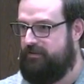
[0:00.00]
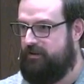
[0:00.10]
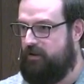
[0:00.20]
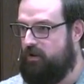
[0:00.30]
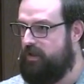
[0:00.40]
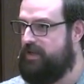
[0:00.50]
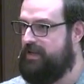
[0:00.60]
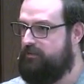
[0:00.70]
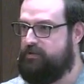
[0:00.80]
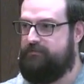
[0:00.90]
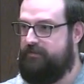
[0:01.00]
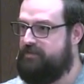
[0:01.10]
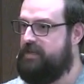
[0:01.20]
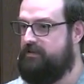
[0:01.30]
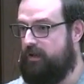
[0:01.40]
All I needed was
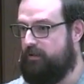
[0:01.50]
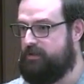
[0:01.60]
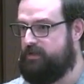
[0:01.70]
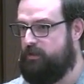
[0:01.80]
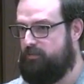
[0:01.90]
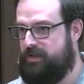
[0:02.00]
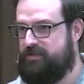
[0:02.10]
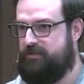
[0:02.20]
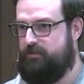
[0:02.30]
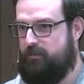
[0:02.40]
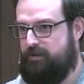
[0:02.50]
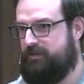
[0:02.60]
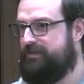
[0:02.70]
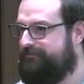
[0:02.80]
$15 to replace the drum belt.